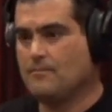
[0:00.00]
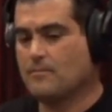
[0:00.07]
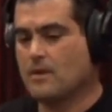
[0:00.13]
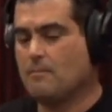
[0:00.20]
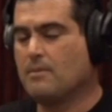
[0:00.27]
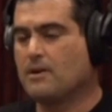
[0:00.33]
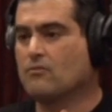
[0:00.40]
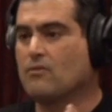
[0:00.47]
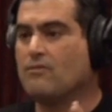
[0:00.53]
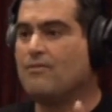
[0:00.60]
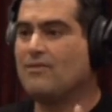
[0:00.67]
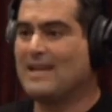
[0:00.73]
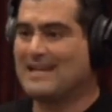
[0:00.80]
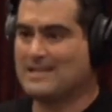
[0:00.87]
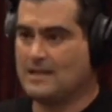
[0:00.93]
but a
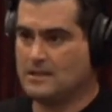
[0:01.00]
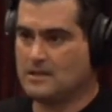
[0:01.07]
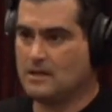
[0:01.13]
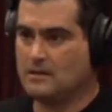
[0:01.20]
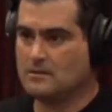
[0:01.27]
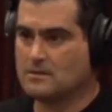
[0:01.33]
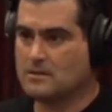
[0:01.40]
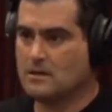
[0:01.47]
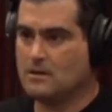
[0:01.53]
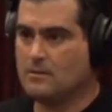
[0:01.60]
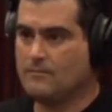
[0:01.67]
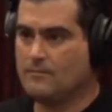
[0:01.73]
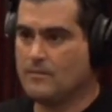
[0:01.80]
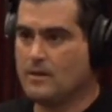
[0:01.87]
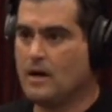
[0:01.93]
reflecting telescope
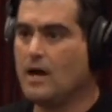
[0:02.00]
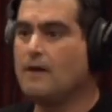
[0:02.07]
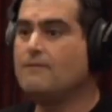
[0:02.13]
of